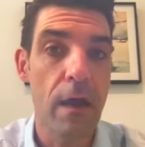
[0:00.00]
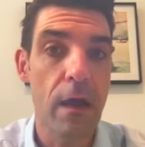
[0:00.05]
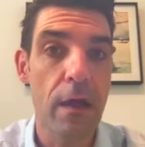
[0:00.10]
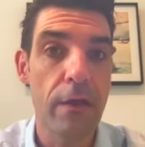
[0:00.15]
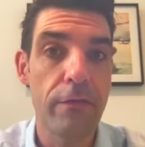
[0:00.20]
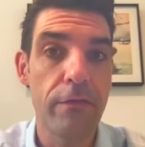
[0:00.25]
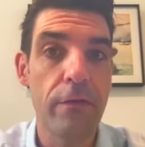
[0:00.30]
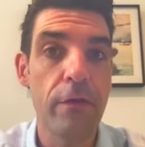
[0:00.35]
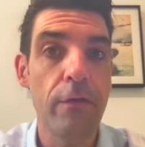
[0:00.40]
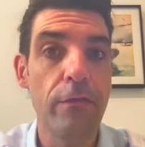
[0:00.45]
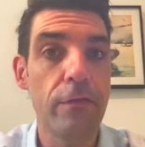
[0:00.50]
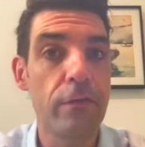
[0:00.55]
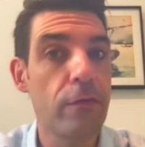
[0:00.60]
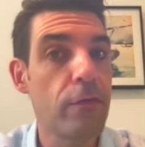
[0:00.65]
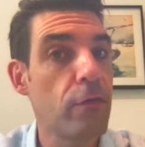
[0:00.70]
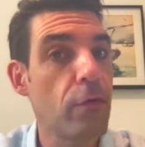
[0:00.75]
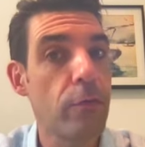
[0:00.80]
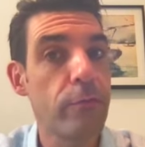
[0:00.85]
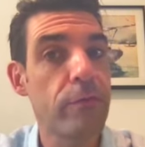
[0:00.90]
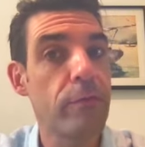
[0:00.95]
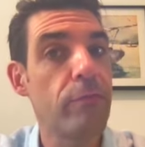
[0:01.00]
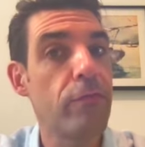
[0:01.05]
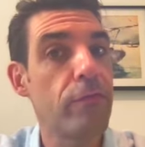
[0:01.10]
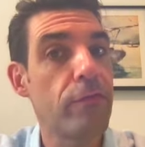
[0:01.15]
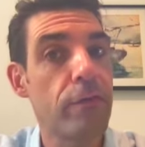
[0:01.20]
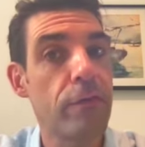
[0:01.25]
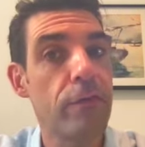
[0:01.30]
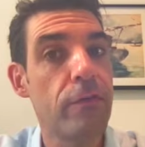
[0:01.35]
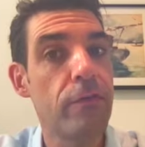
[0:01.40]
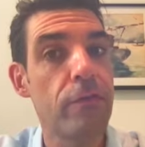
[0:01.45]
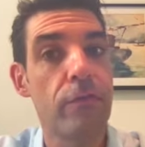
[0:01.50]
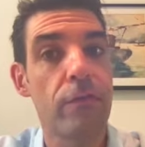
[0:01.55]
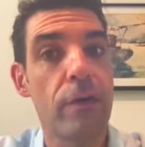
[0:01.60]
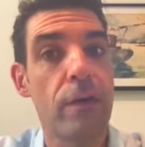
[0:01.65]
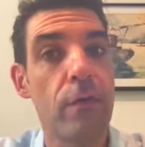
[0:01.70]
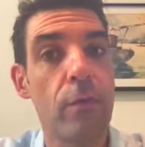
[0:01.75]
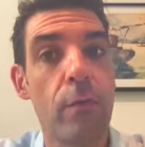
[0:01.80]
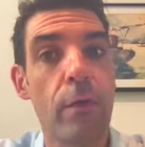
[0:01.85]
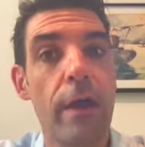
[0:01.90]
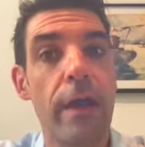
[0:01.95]
she goes into norms and procedures
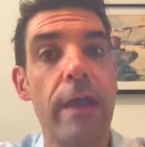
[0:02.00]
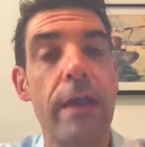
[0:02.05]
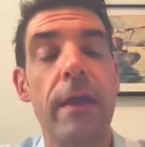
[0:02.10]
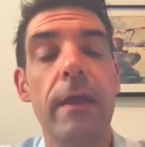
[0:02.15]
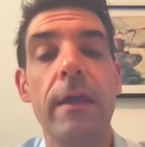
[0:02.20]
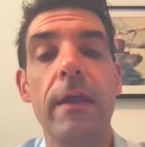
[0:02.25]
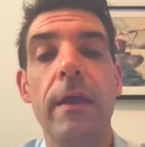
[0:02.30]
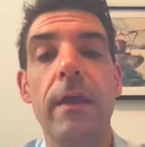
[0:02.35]
right away,